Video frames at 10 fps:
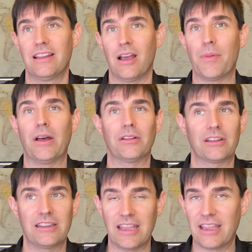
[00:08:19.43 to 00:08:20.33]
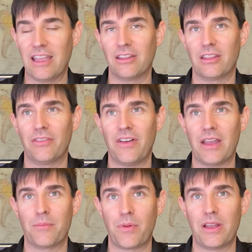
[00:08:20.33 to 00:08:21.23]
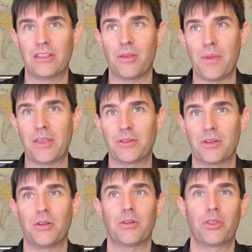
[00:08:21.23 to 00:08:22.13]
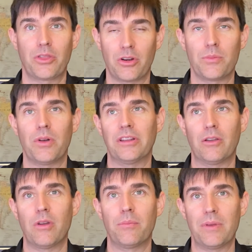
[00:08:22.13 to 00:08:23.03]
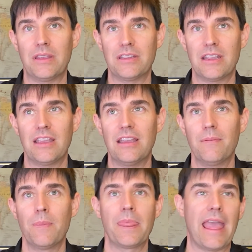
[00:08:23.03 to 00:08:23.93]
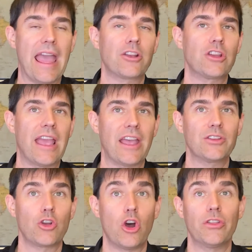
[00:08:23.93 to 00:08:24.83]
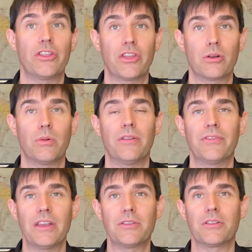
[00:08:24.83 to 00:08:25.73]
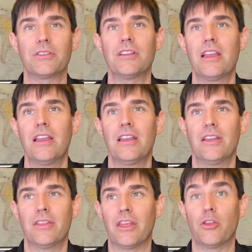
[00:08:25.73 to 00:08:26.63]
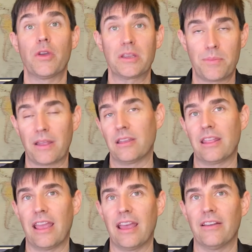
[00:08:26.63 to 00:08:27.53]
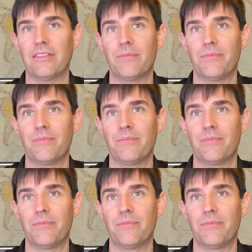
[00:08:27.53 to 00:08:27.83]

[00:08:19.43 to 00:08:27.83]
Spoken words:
about digging into the fine print to make sure your Thunderbolt equipped PC actually has all the Thunderbolt features that you expect it to have.